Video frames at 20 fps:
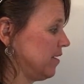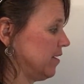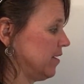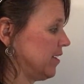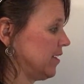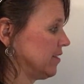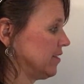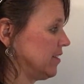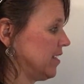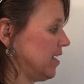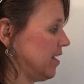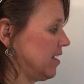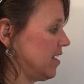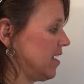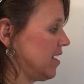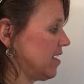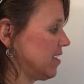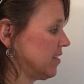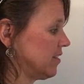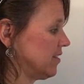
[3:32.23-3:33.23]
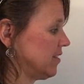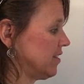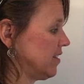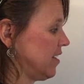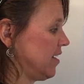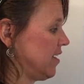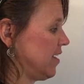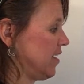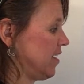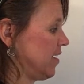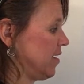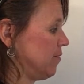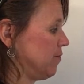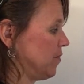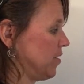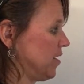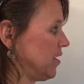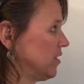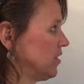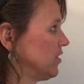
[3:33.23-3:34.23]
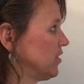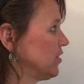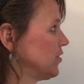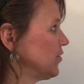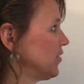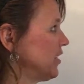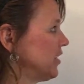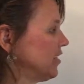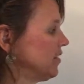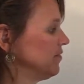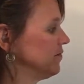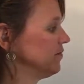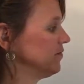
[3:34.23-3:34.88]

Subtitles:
You get 10x minus 3.